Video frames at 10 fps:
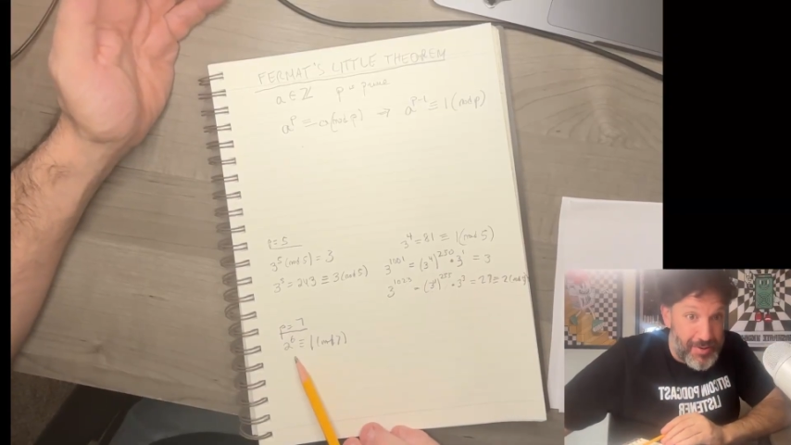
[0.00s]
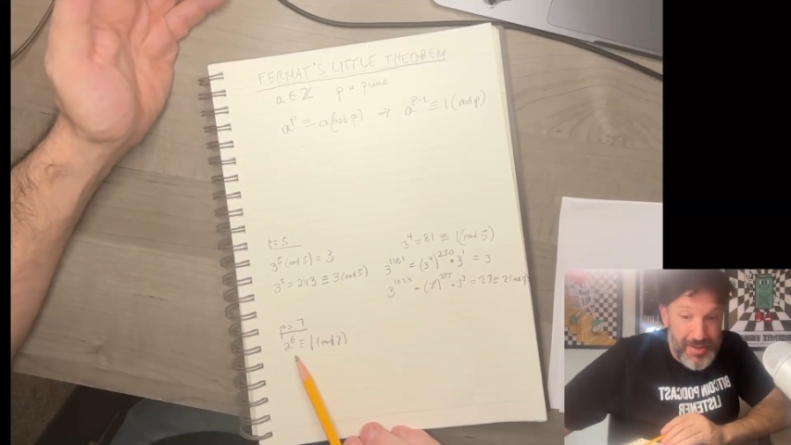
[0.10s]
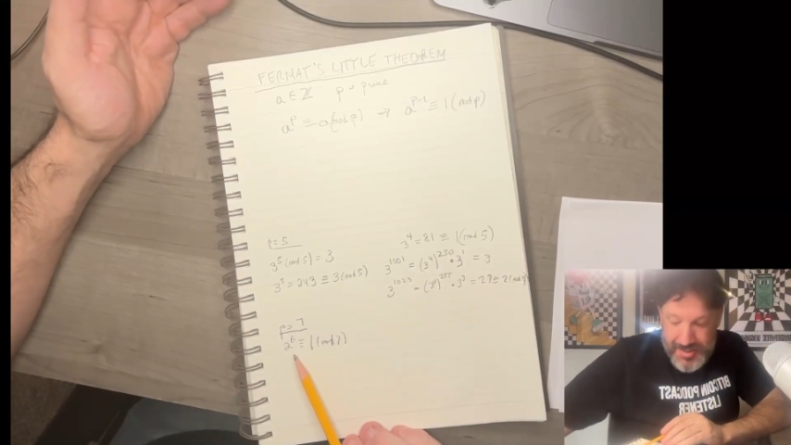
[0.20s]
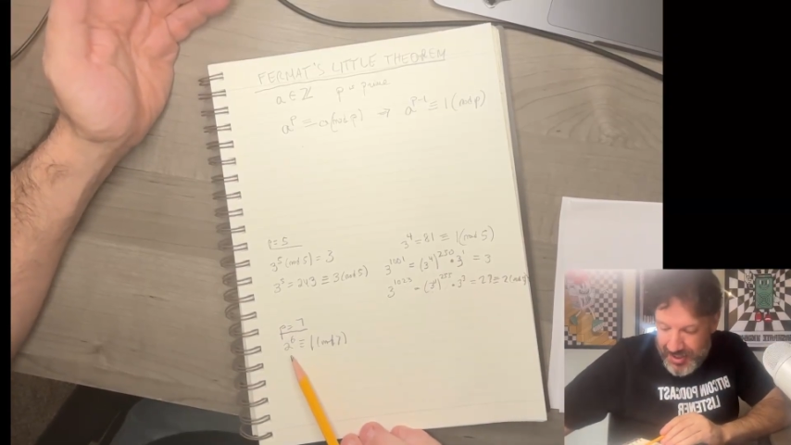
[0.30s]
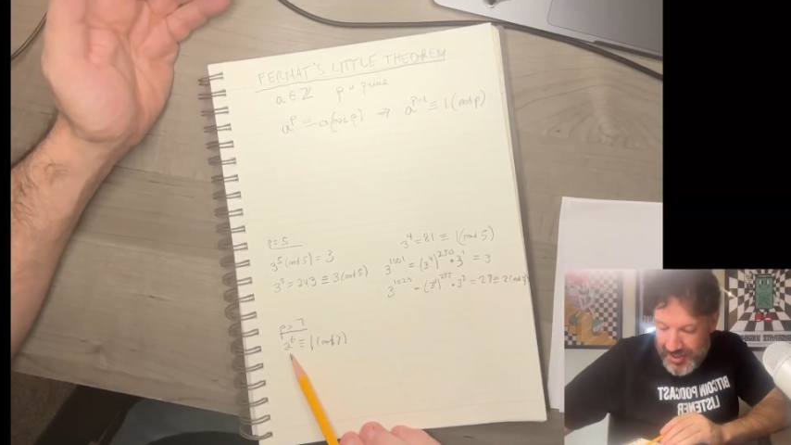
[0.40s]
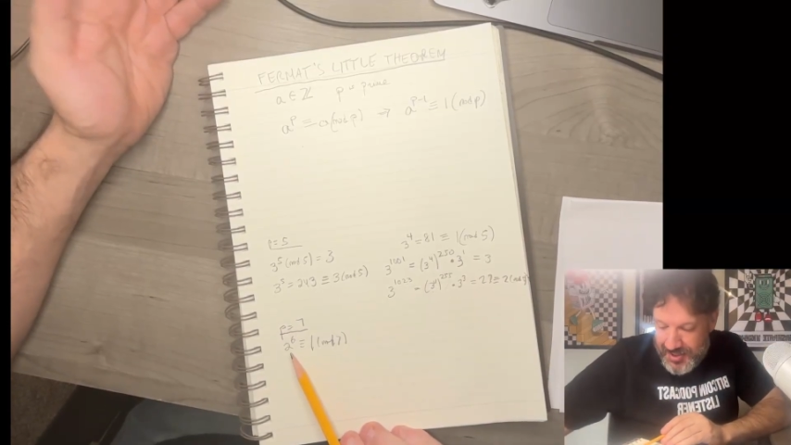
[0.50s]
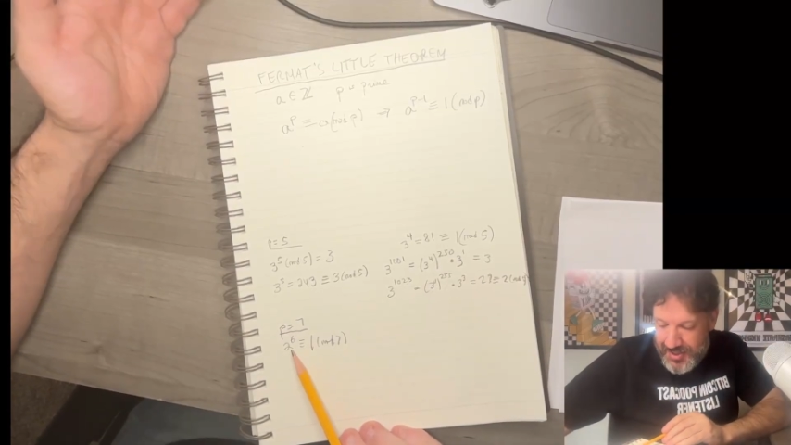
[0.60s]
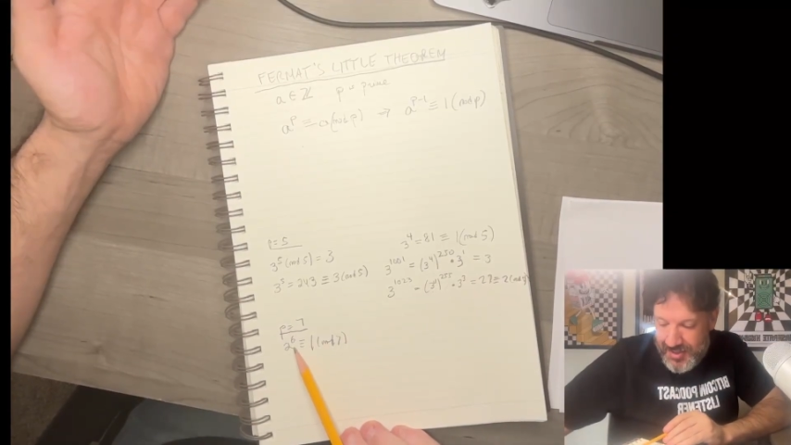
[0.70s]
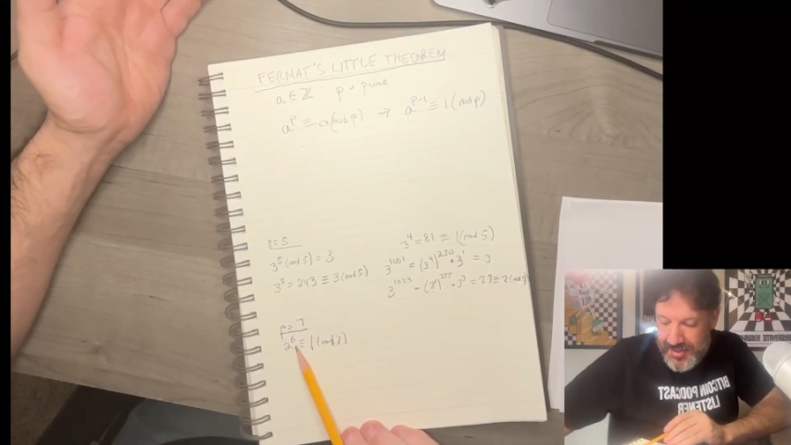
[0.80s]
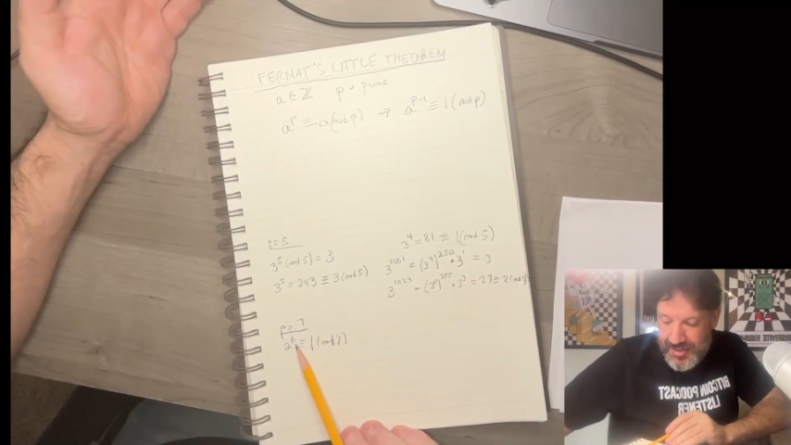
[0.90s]
the 6th
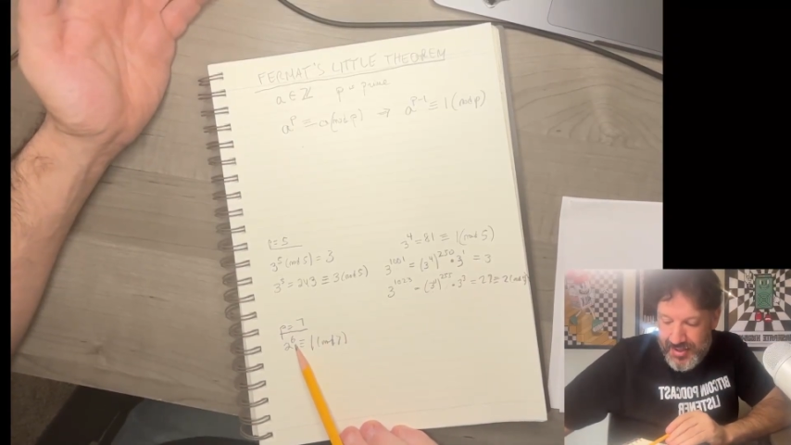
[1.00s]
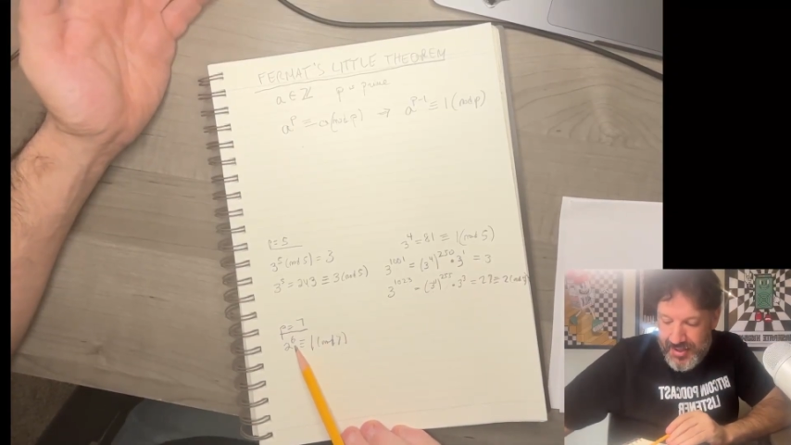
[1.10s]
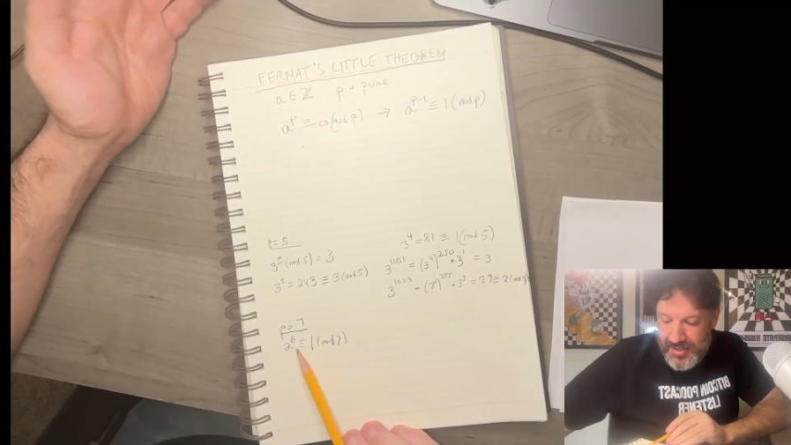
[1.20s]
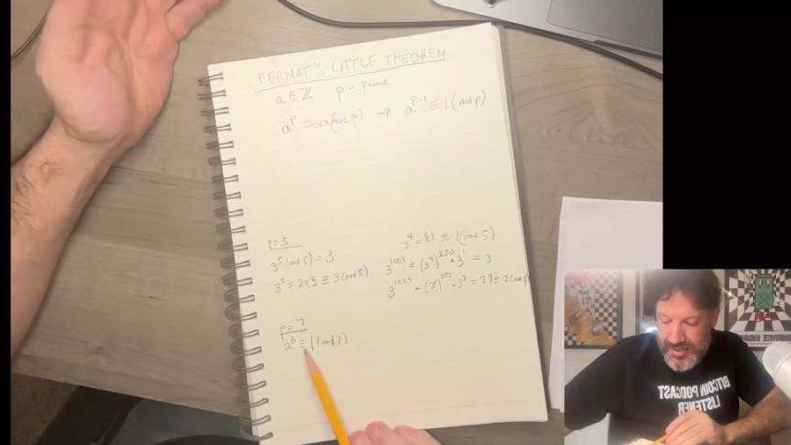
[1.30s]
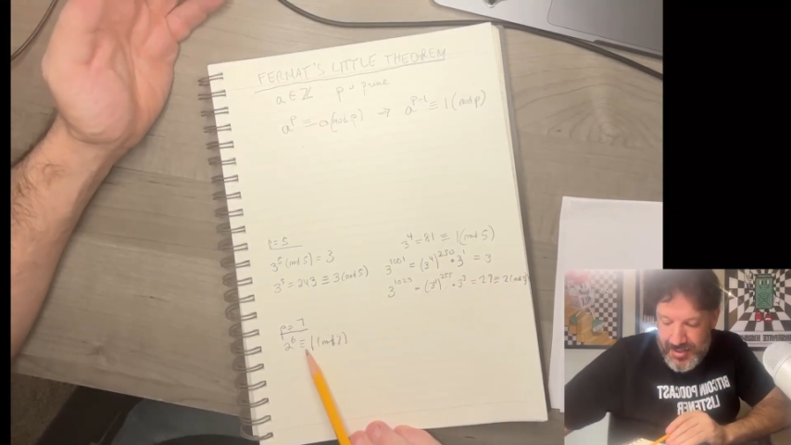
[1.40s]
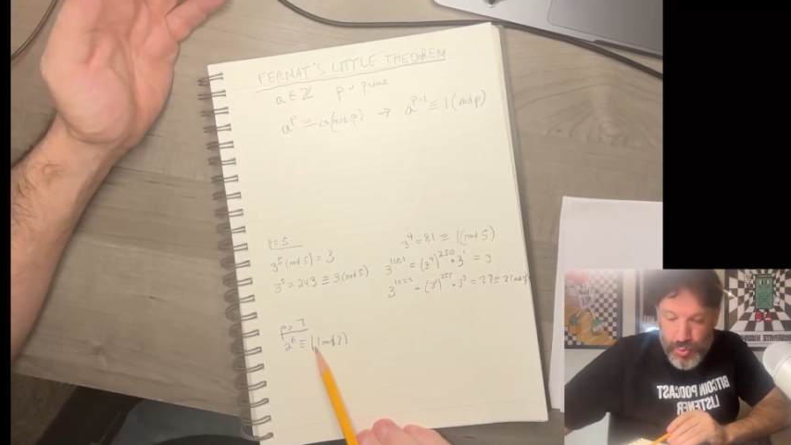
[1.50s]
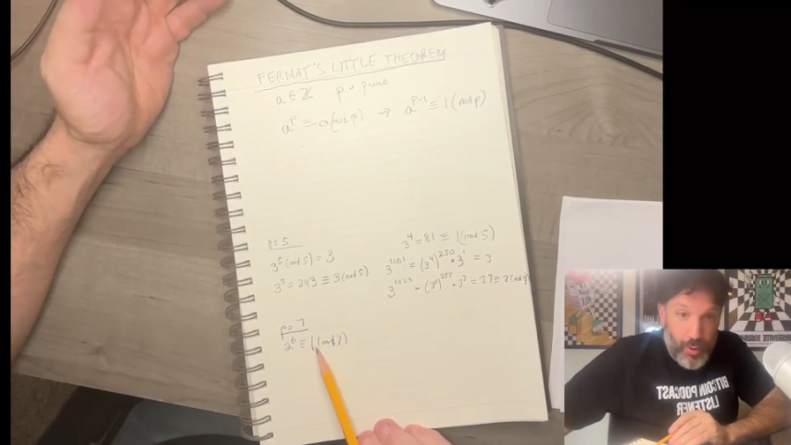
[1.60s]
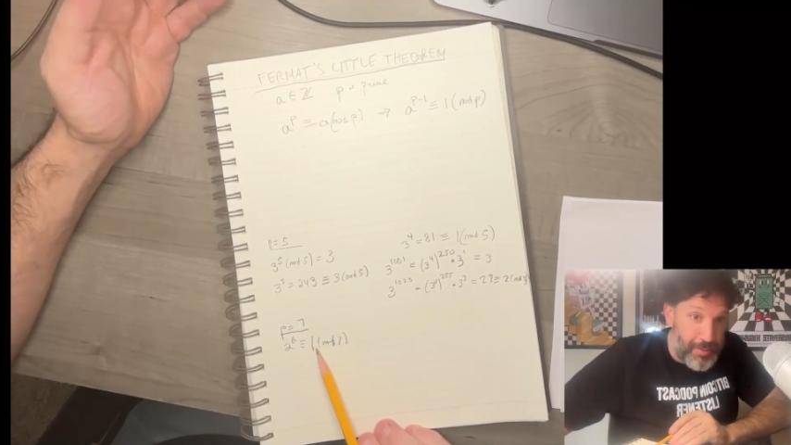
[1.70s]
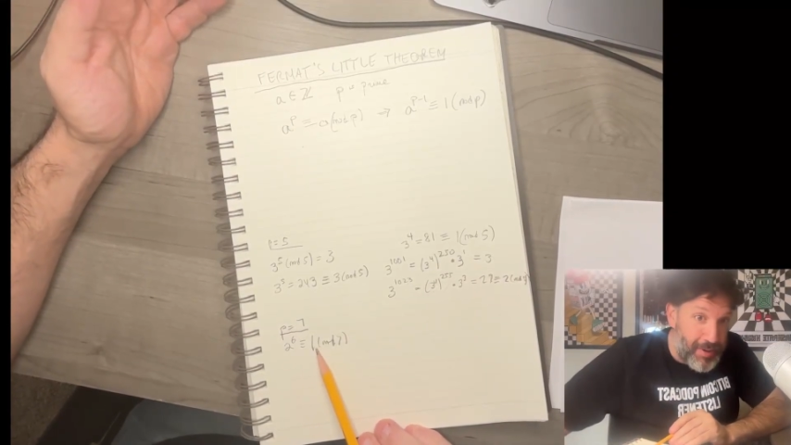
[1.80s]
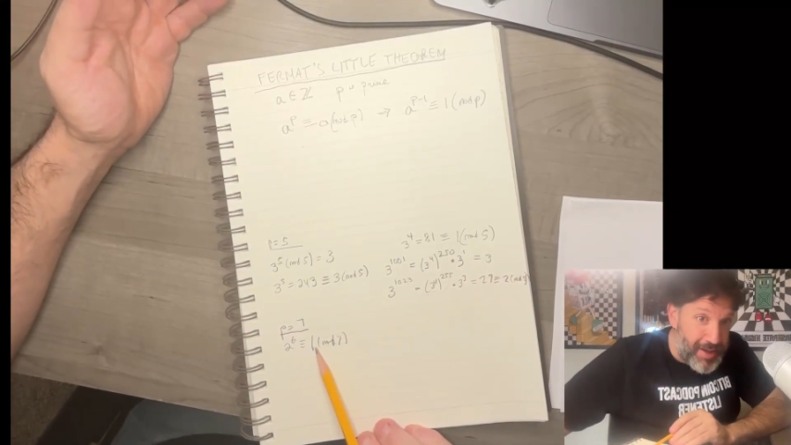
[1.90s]
is
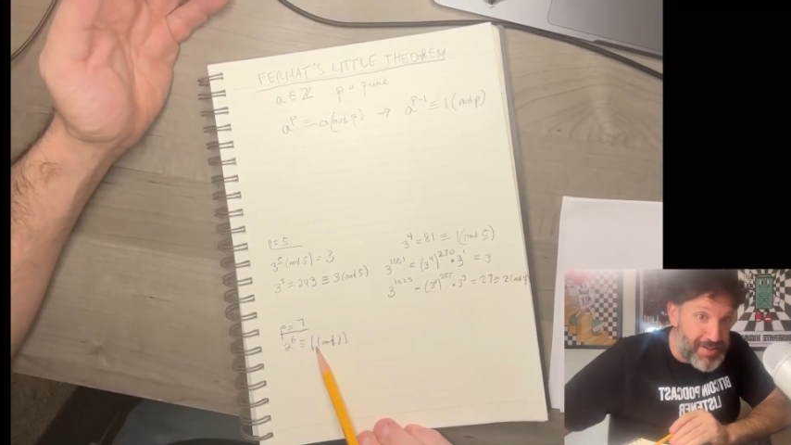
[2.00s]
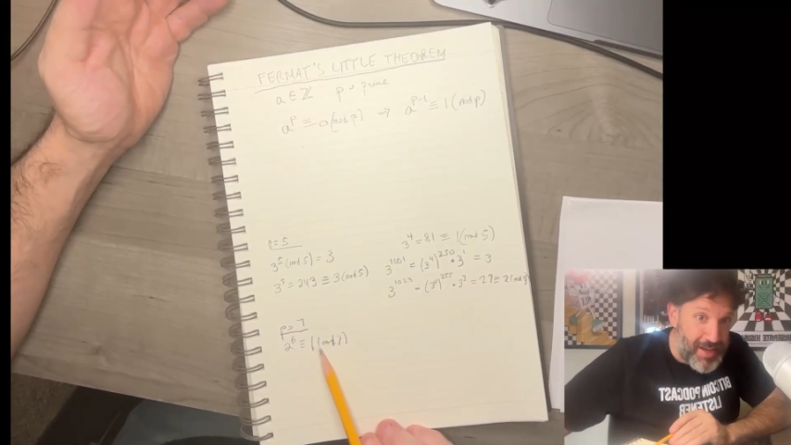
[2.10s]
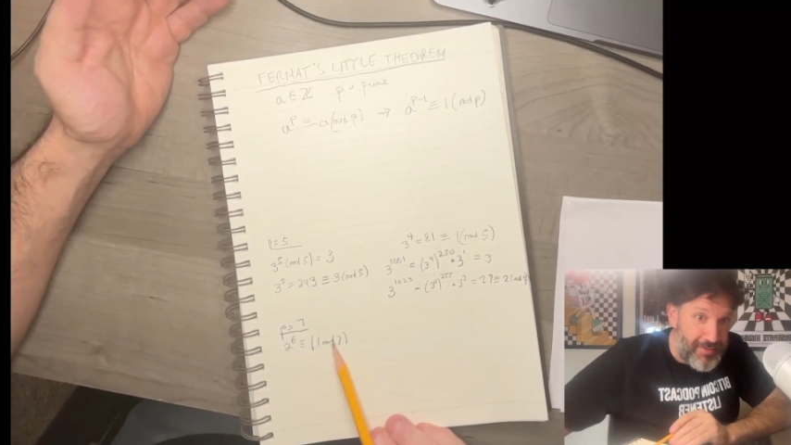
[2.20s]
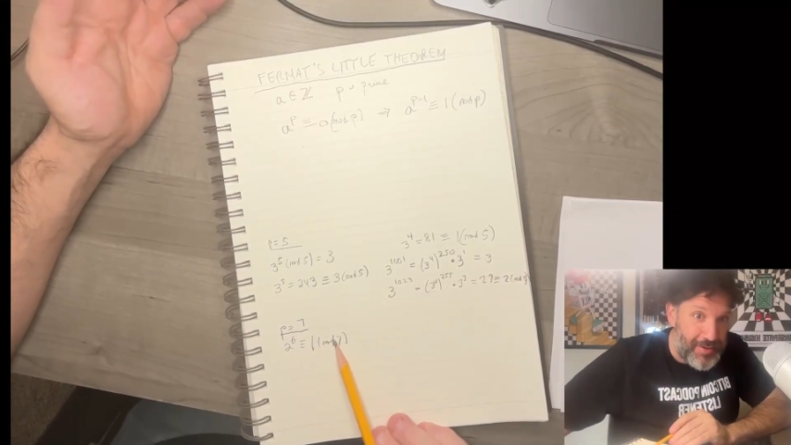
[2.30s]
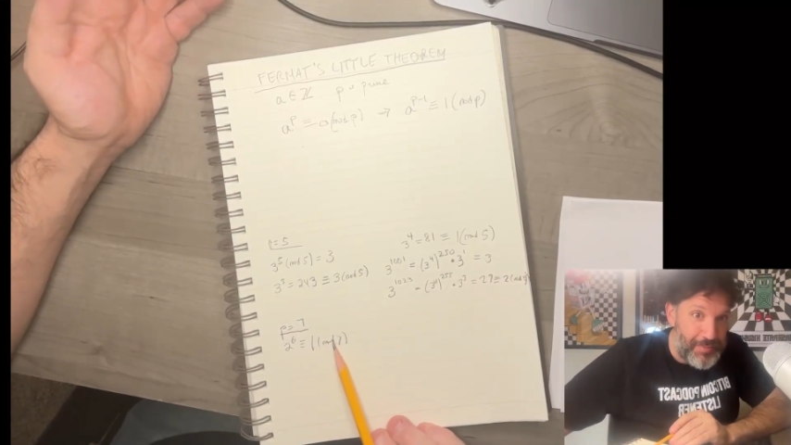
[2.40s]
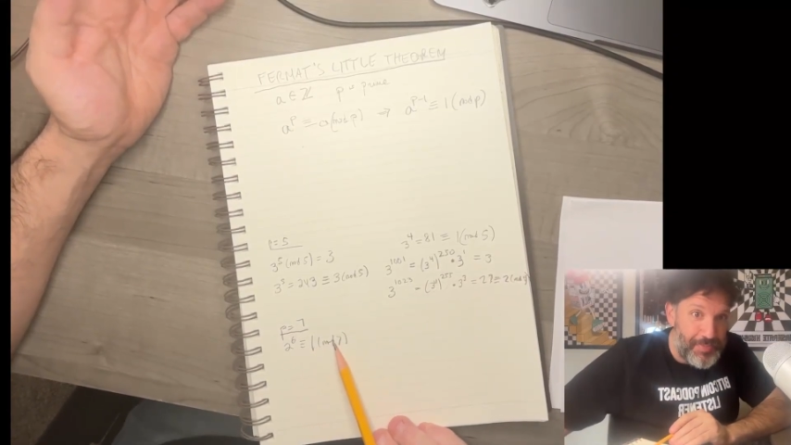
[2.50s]
1 mod 7.